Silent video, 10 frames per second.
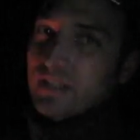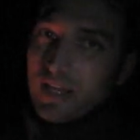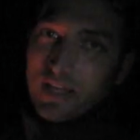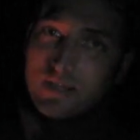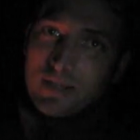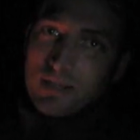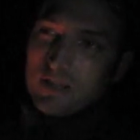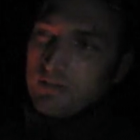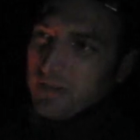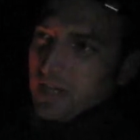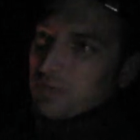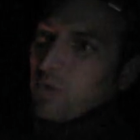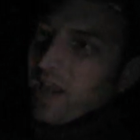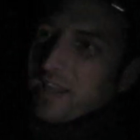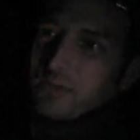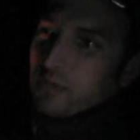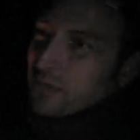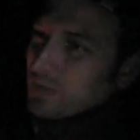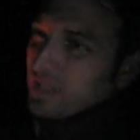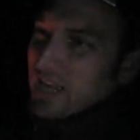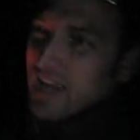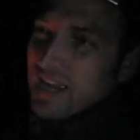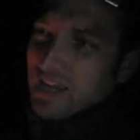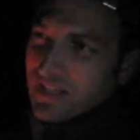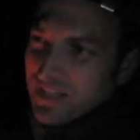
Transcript: that. Yeah. But it's way cooler with a can.